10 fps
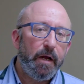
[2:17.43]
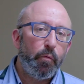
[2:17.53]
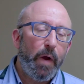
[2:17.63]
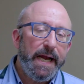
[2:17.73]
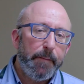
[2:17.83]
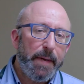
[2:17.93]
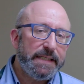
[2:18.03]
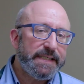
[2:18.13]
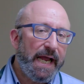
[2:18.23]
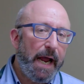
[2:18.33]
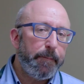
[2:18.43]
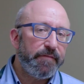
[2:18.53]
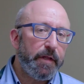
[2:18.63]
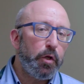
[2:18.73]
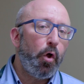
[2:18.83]
right up on top
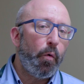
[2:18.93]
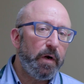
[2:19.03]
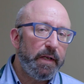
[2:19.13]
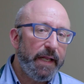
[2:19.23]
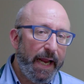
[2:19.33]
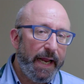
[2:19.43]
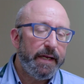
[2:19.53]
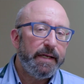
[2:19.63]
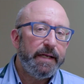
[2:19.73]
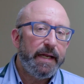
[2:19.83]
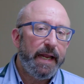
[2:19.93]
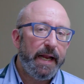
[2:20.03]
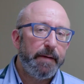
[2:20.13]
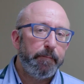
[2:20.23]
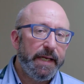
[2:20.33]
of the lower lid,
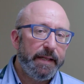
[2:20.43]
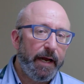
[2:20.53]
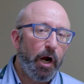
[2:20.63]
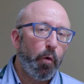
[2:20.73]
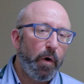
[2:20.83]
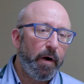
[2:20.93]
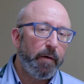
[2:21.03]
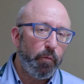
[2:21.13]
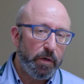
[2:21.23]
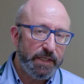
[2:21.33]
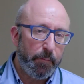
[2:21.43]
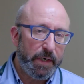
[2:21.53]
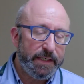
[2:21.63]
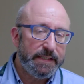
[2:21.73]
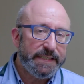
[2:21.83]
and be there where someone
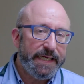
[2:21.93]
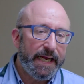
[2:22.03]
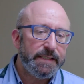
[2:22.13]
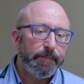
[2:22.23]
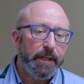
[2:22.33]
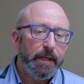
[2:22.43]
can see it.